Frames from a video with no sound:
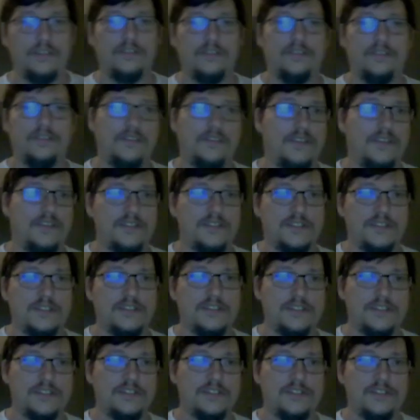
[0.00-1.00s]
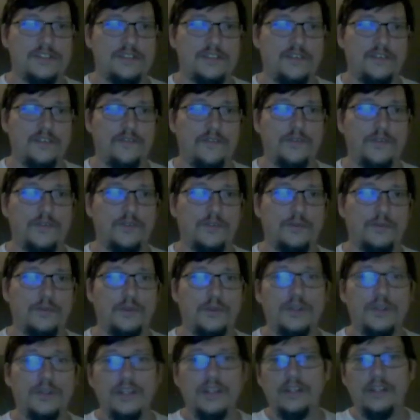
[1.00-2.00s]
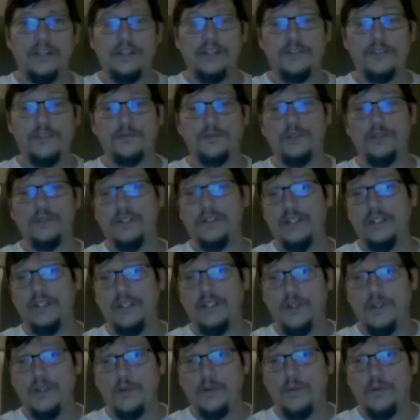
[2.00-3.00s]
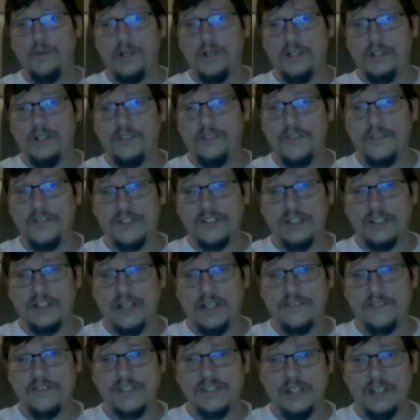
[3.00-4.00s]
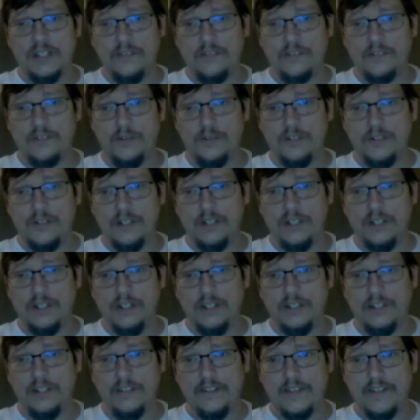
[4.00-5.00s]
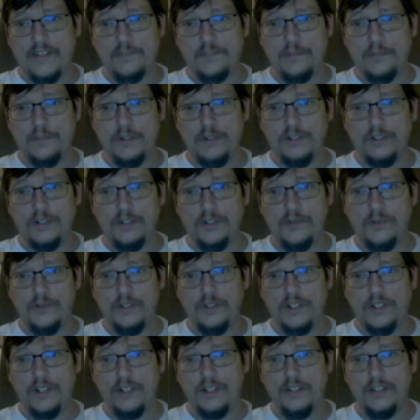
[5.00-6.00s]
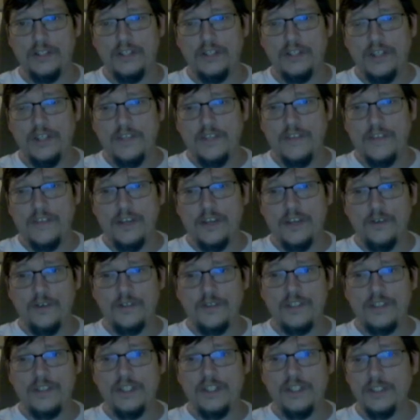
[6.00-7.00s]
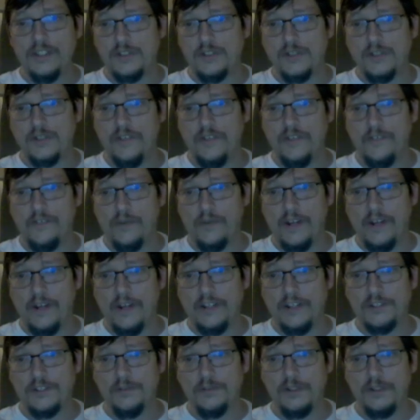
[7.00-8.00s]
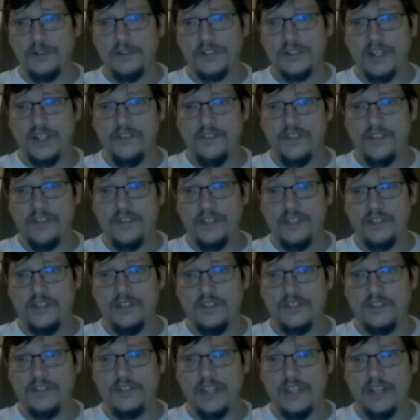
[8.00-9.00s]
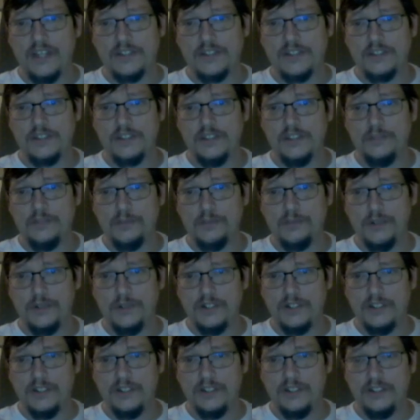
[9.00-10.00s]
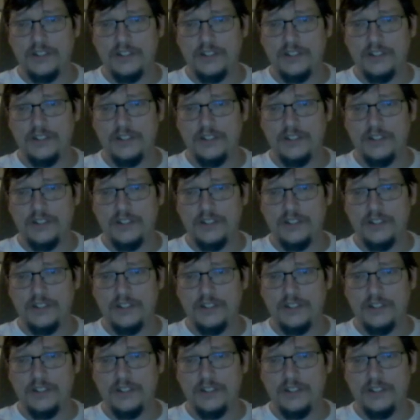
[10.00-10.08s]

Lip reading: this is irrefutable. It's really, well, there's a lot of stuff going on that's been going on. They go into the history of the ranch, which I think is actually pretty